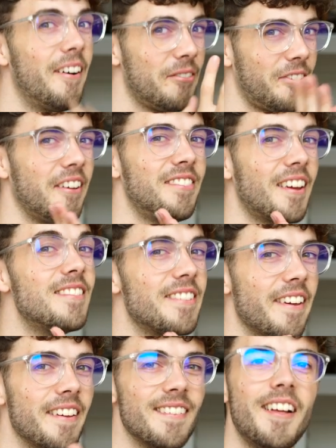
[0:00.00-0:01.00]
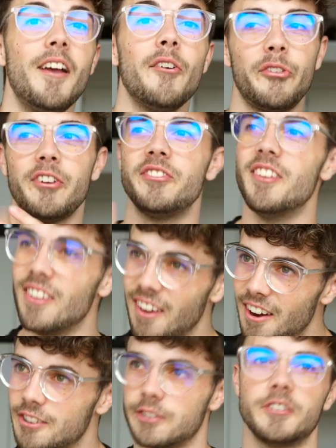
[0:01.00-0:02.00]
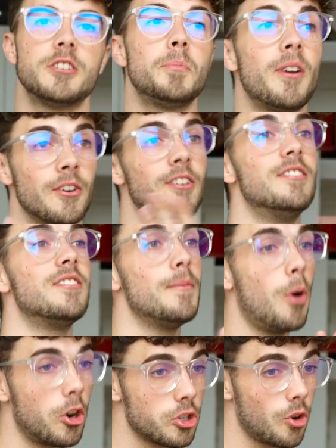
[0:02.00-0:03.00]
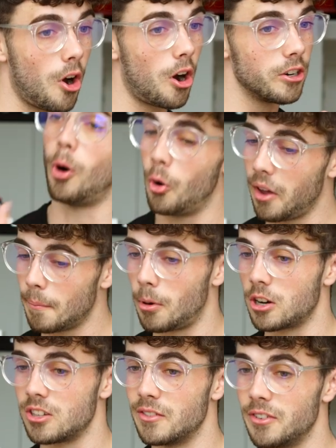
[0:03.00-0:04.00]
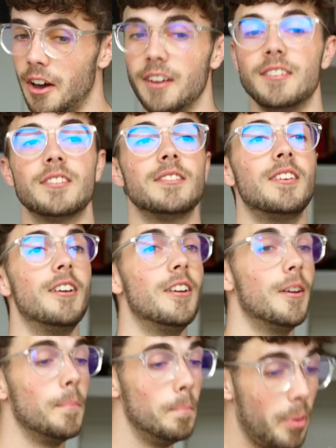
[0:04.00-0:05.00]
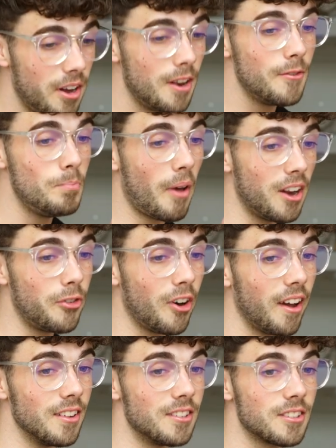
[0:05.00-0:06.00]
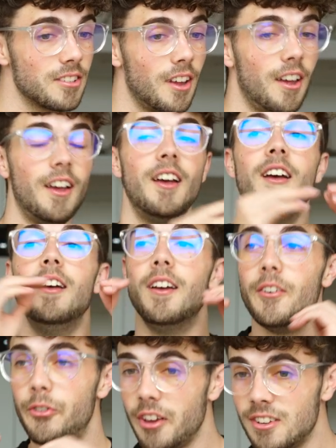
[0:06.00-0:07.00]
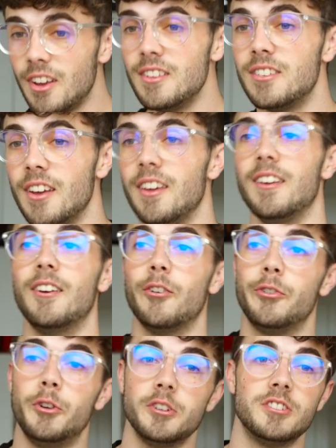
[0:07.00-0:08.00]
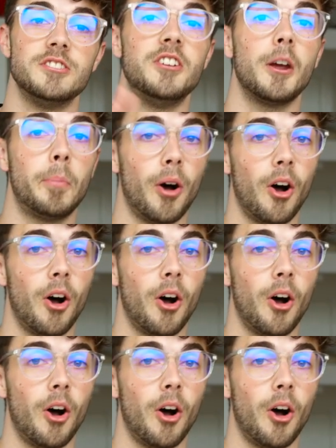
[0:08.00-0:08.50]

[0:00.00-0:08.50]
Sensei, 15 years of experience in martial arts, pro kickboxing fights, been in many fights. FaZe Sensei versus Jake